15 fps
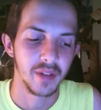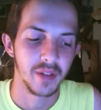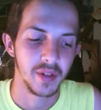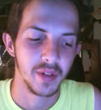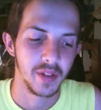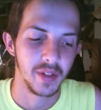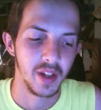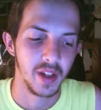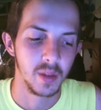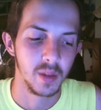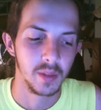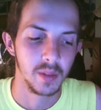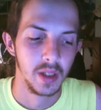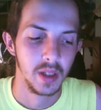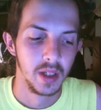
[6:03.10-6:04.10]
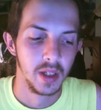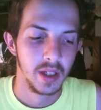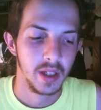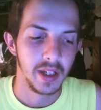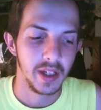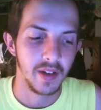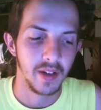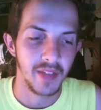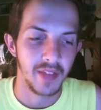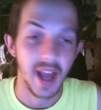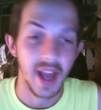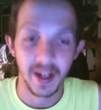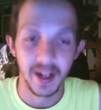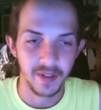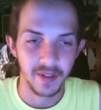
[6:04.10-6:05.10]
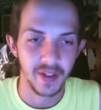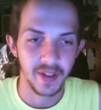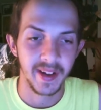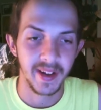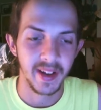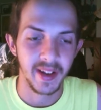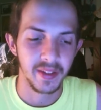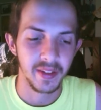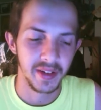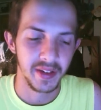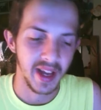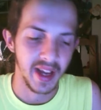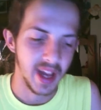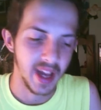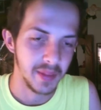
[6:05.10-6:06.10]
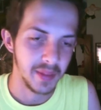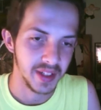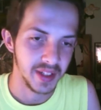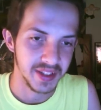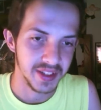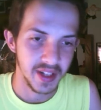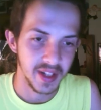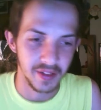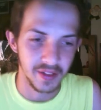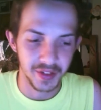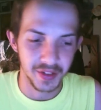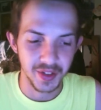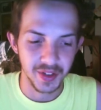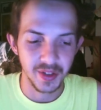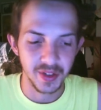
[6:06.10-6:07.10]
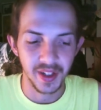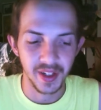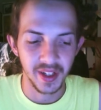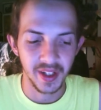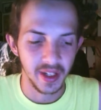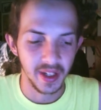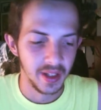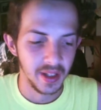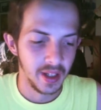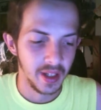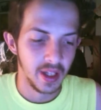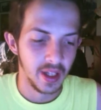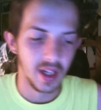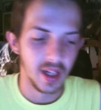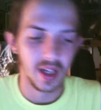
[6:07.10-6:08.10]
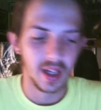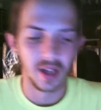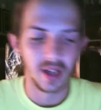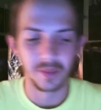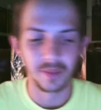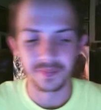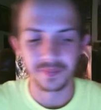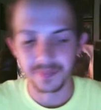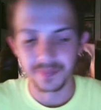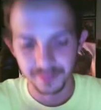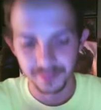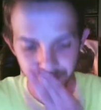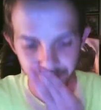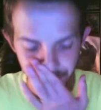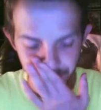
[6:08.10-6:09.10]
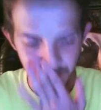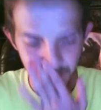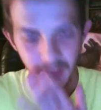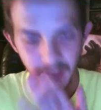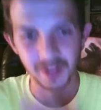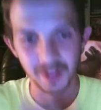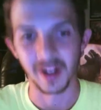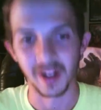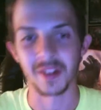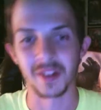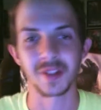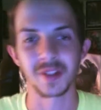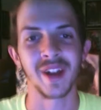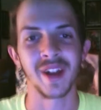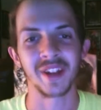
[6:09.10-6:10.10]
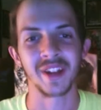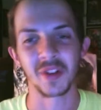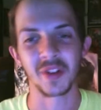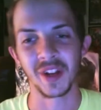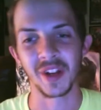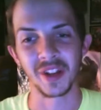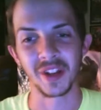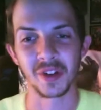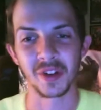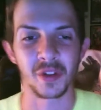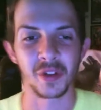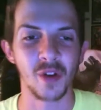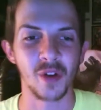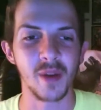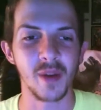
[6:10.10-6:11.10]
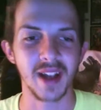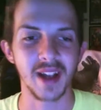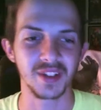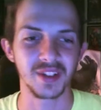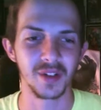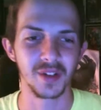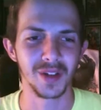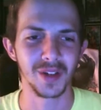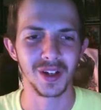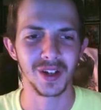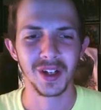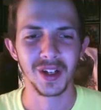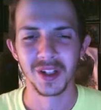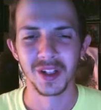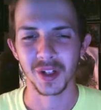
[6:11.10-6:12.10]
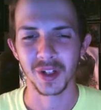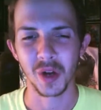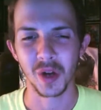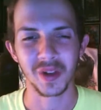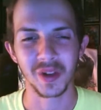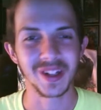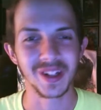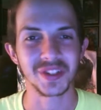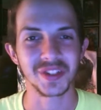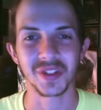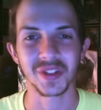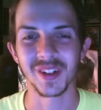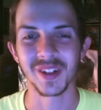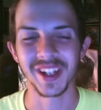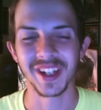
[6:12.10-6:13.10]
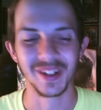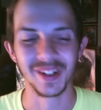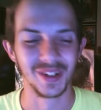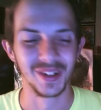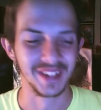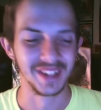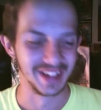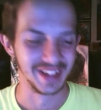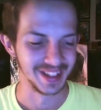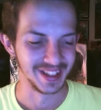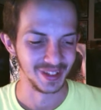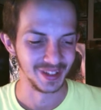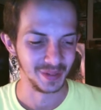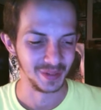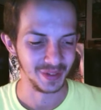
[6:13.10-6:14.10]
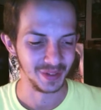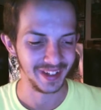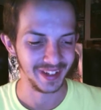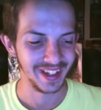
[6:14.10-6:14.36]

with him, you know, on that end of the dynamic instead of the student. So a lot of their training's really good. There's a throwback to some of the coconuts, you know, from the original movie.